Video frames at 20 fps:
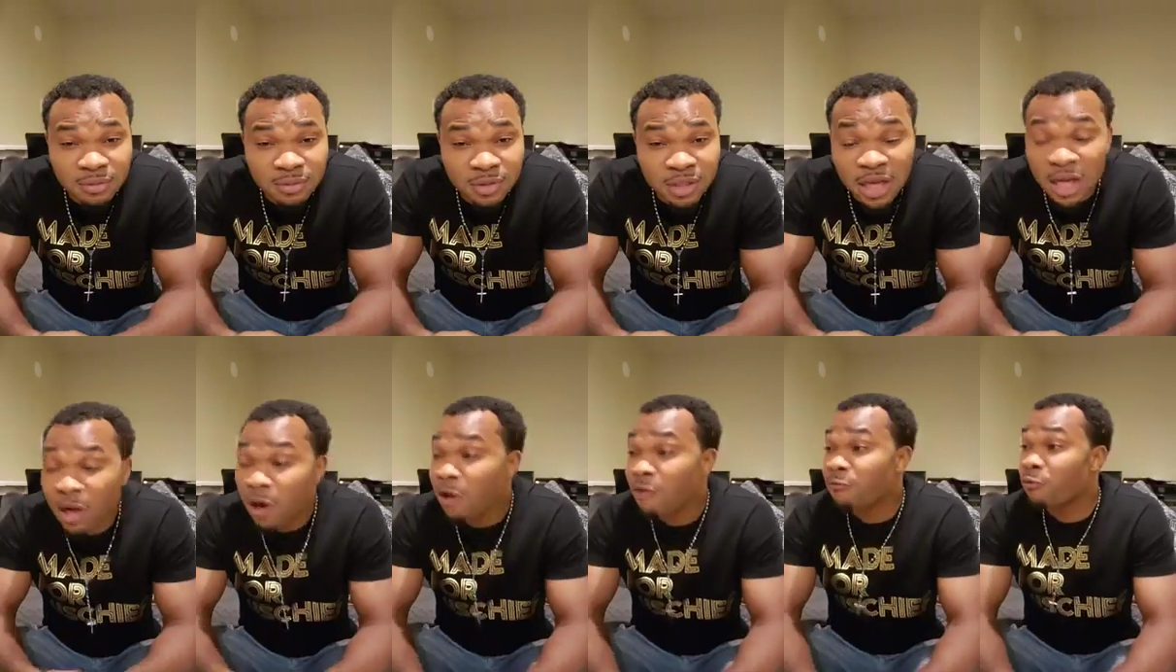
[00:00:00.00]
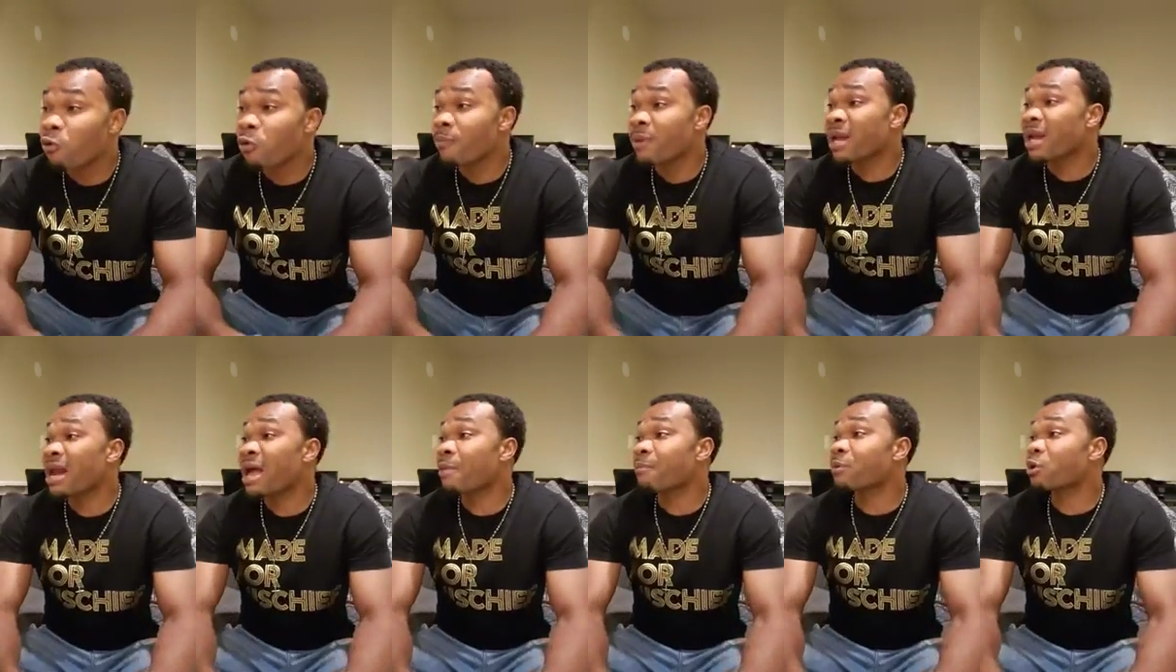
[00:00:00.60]
A lot of women
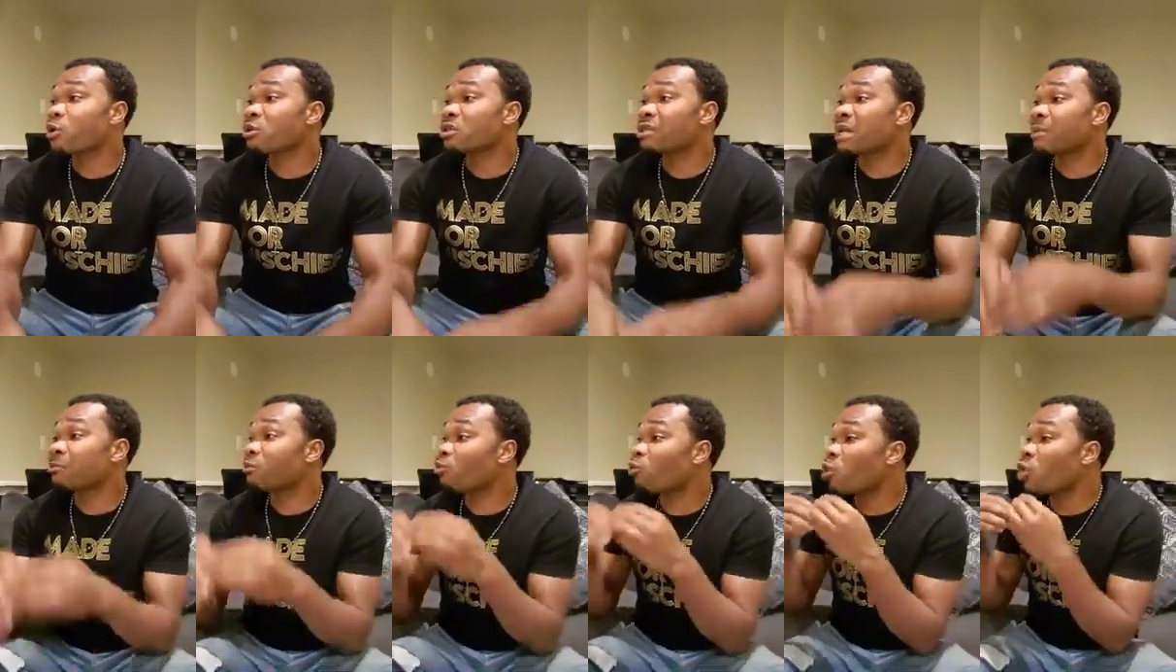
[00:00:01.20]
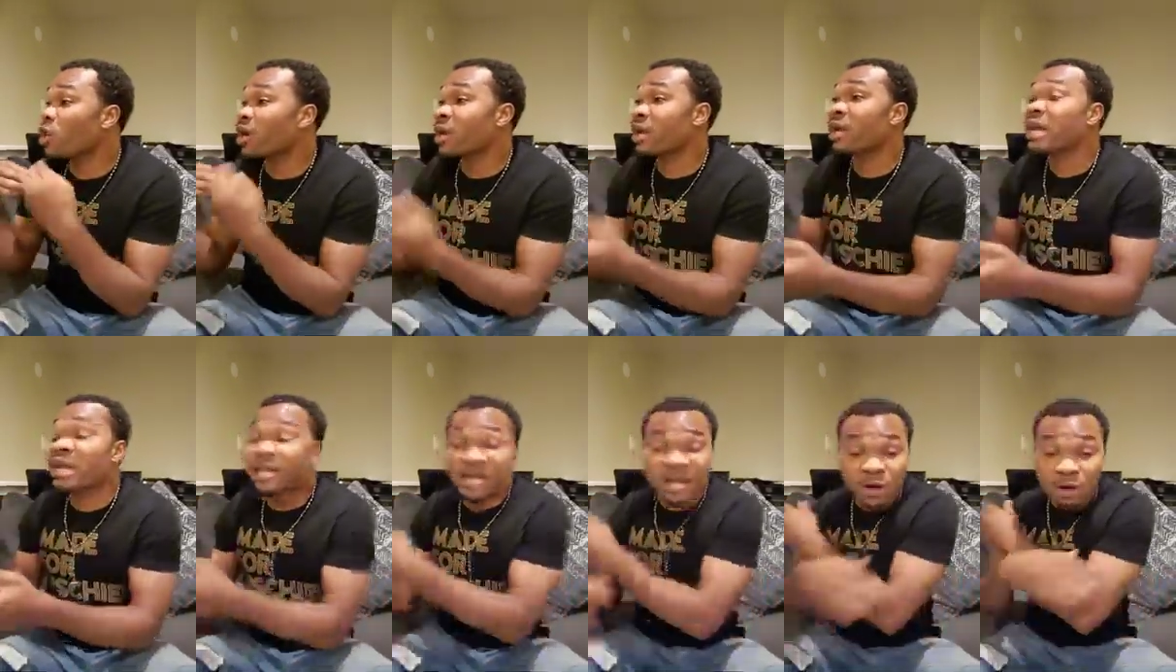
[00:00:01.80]
now, because they're working,
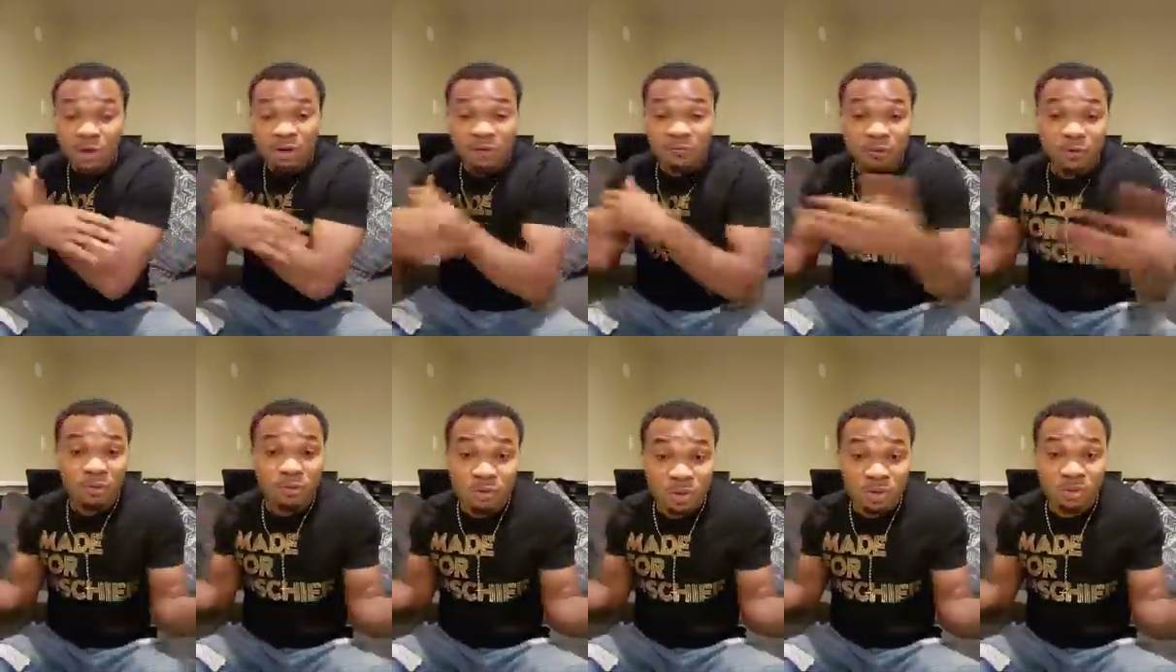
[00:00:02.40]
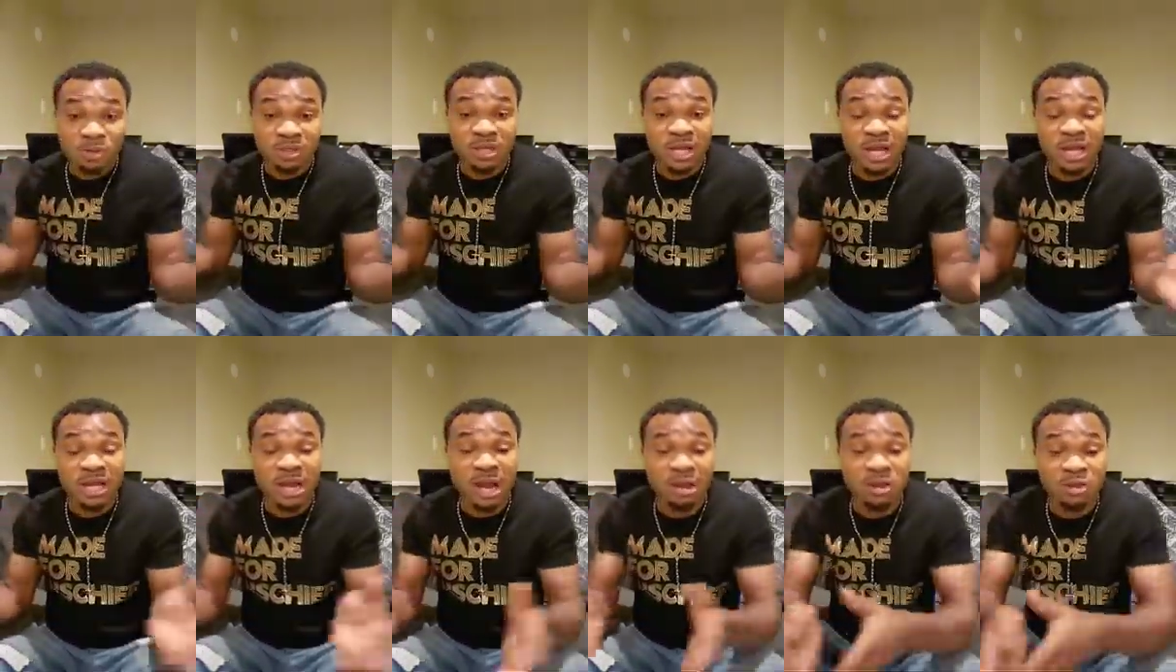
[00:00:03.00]
they don't even want to stay
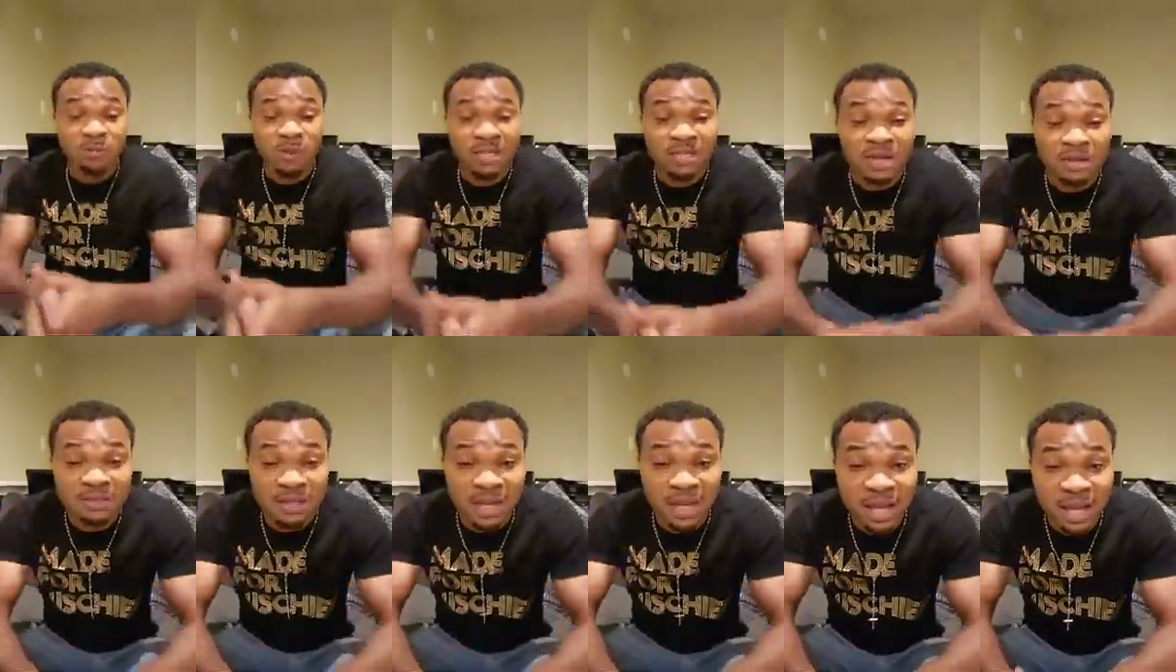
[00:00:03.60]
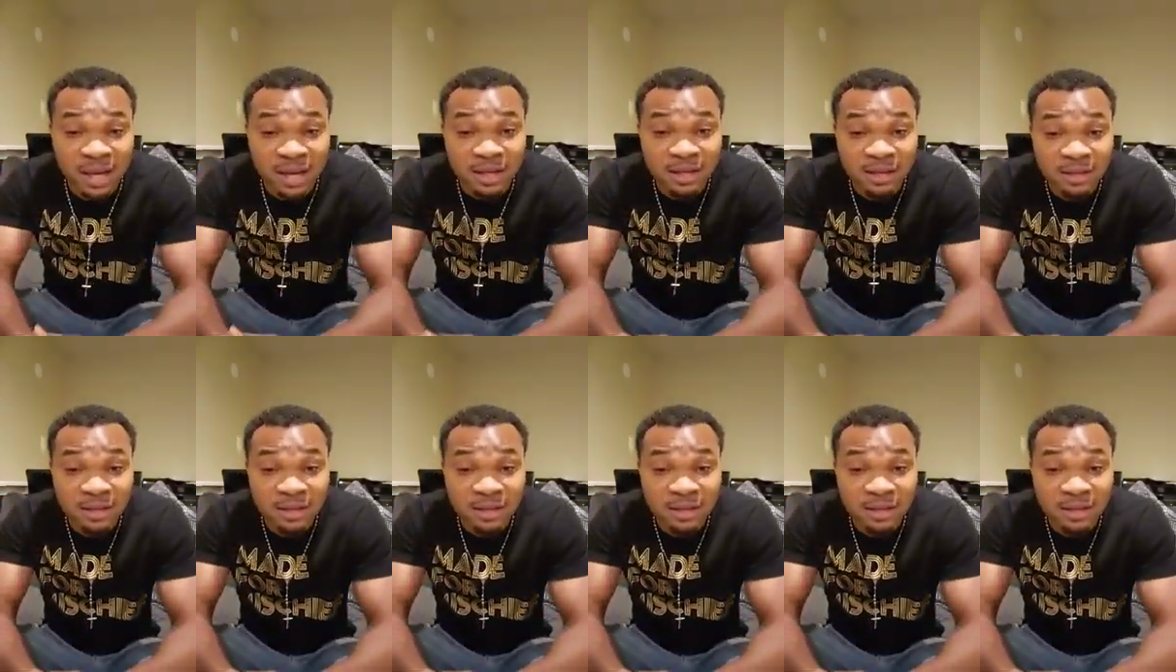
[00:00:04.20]
in their husband's house again.